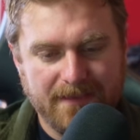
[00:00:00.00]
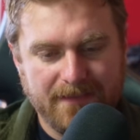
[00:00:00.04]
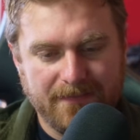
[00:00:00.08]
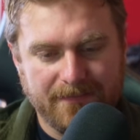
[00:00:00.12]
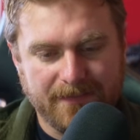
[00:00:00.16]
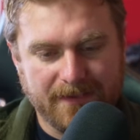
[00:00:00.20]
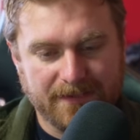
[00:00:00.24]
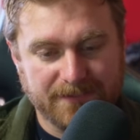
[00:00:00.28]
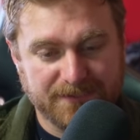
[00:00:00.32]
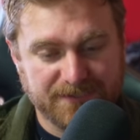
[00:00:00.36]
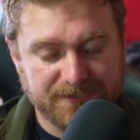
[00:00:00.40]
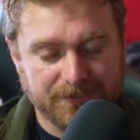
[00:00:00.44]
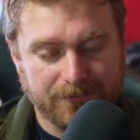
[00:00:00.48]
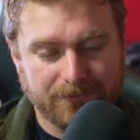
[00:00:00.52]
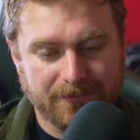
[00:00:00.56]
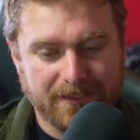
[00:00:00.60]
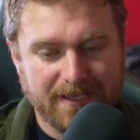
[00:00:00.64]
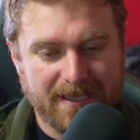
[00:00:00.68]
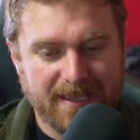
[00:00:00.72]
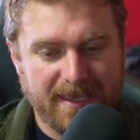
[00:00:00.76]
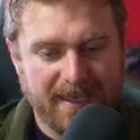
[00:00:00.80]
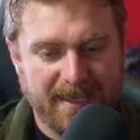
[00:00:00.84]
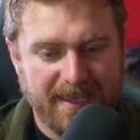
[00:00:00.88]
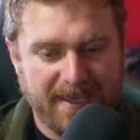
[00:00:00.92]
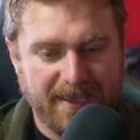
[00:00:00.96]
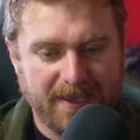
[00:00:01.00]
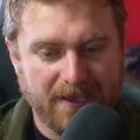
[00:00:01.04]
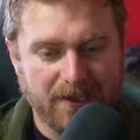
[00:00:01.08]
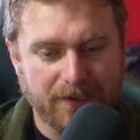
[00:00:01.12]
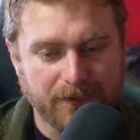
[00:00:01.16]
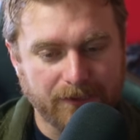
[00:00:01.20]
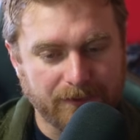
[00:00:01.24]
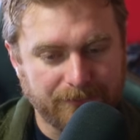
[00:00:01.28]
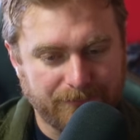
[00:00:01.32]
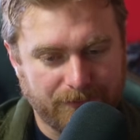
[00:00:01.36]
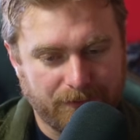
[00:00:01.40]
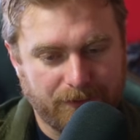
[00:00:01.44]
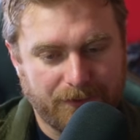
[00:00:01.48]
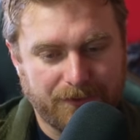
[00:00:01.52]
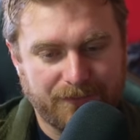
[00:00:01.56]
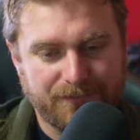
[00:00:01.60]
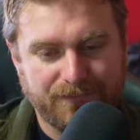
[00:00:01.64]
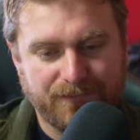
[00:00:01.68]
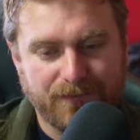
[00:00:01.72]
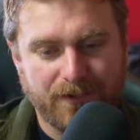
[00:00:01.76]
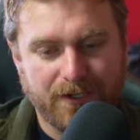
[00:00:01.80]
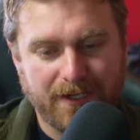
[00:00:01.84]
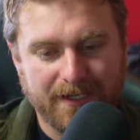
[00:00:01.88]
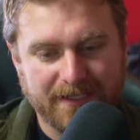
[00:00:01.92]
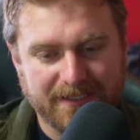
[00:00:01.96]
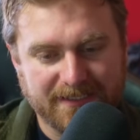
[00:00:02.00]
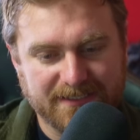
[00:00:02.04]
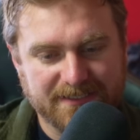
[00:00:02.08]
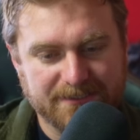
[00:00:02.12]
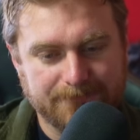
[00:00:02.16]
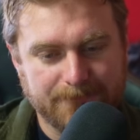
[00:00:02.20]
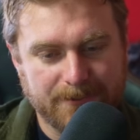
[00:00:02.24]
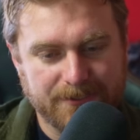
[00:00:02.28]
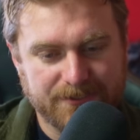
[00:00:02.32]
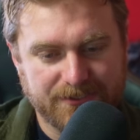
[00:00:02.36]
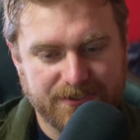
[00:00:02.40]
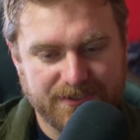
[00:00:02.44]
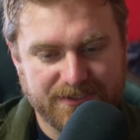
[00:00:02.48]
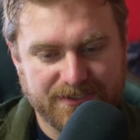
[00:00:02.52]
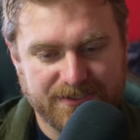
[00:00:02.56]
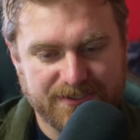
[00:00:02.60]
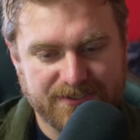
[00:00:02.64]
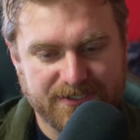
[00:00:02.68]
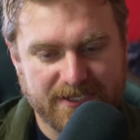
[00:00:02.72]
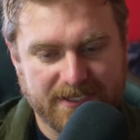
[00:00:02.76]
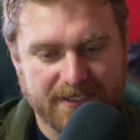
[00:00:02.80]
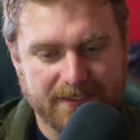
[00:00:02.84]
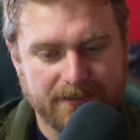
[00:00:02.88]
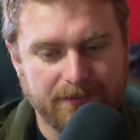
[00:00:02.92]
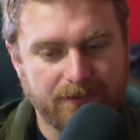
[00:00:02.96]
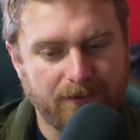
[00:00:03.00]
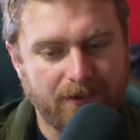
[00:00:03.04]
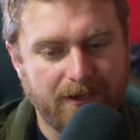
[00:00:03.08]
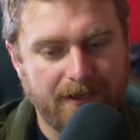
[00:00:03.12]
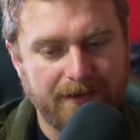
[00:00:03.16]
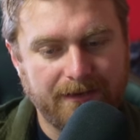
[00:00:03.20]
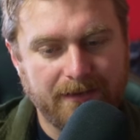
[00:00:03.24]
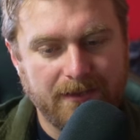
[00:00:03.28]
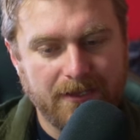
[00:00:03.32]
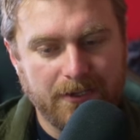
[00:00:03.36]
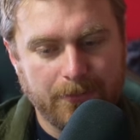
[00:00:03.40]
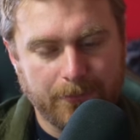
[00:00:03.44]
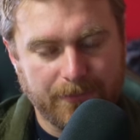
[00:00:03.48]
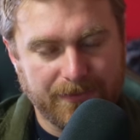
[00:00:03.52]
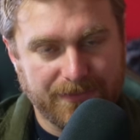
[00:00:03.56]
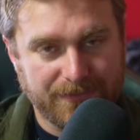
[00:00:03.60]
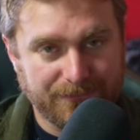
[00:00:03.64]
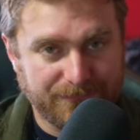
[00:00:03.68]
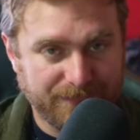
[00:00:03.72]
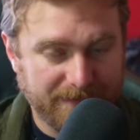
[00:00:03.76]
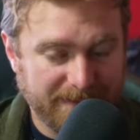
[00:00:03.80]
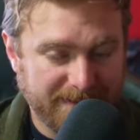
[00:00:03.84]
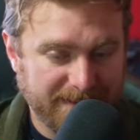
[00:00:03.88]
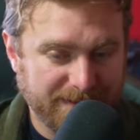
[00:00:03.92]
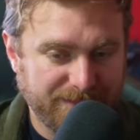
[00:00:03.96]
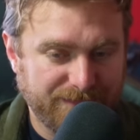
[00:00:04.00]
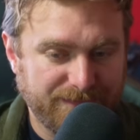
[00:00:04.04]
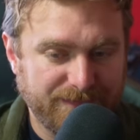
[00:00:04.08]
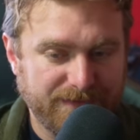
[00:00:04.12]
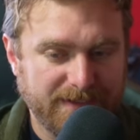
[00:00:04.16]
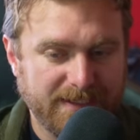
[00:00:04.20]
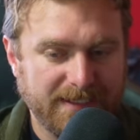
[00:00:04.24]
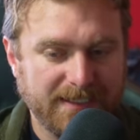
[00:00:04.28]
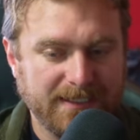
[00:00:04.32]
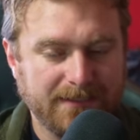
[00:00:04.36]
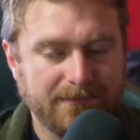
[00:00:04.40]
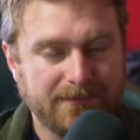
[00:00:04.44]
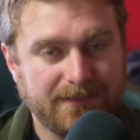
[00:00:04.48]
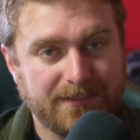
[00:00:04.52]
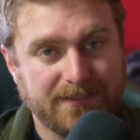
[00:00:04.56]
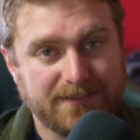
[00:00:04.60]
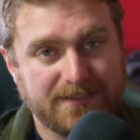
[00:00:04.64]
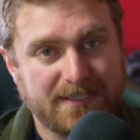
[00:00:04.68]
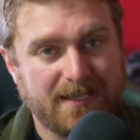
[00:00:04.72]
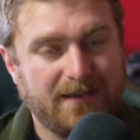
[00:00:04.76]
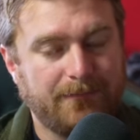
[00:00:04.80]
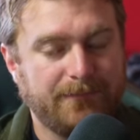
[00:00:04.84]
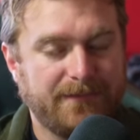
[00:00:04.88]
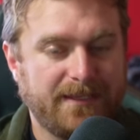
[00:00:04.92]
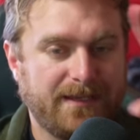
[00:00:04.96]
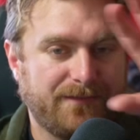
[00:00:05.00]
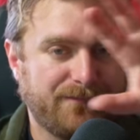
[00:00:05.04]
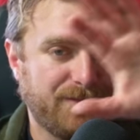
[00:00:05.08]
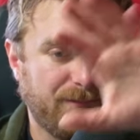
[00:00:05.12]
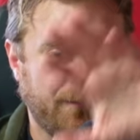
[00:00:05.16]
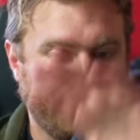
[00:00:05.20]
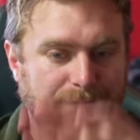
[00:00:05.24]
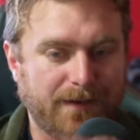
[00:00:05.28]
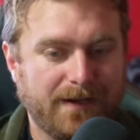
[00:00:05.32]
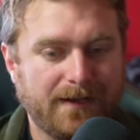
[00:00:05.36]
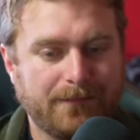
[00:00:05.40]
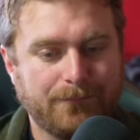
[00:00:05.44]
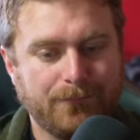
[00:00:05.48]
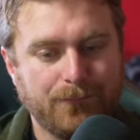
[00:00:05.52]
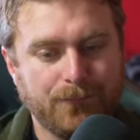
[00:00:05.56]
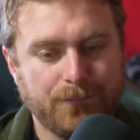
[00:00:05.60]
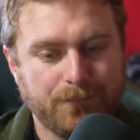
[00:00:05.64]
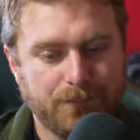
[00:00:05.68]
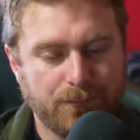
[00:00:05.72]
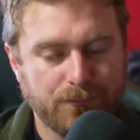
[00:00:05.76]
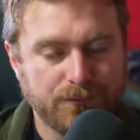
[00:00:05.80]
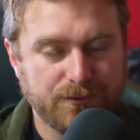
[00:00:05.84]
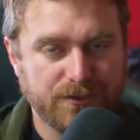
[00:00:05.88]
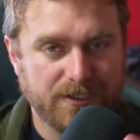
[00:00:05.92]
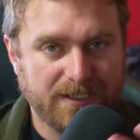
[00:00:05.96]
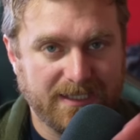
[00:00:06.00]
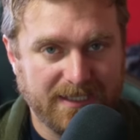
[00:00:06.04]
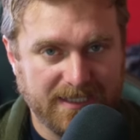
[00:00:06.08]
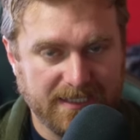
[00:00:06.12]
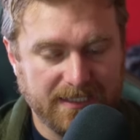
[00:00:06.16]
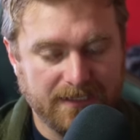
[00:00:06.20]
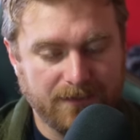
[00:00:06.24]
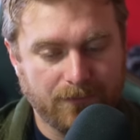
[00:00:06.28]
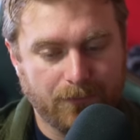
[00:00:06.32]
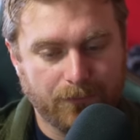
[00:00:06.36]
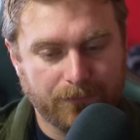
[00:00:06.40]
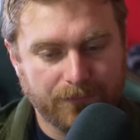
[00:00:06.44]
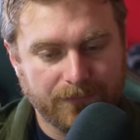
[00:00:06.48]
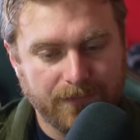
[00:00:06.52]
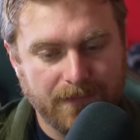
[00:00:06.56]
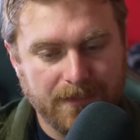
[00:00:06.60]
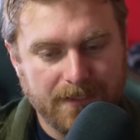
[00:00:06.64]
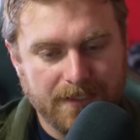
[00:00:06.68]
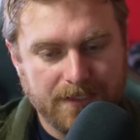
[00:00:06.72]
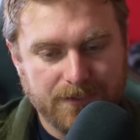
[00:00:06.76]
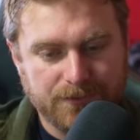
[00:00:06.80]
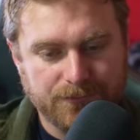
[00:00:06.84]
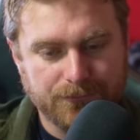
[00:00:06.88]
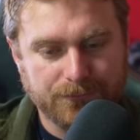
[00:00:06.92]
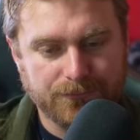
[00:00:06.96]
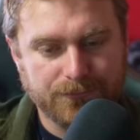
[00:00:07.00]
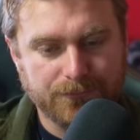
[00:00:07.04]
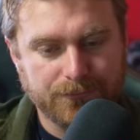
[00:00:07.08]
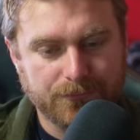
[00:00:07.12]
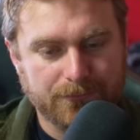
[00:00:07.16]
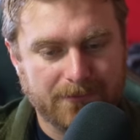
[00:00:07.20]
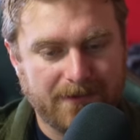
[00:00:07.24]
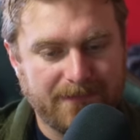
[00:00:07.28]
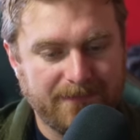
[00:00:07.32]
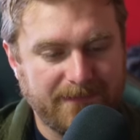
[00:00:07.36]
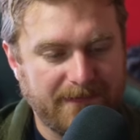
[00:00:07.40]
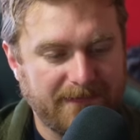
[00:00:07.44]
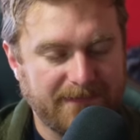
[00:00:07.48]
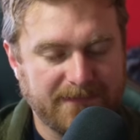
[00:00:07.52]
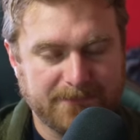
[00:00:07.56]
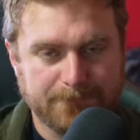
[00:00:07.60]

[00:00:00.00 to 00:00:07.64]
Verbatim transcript: there's still a hell of a lot of fighting, especially this second line with the VDV that has come down from Bakhmut, pushing in on to Ukraine there.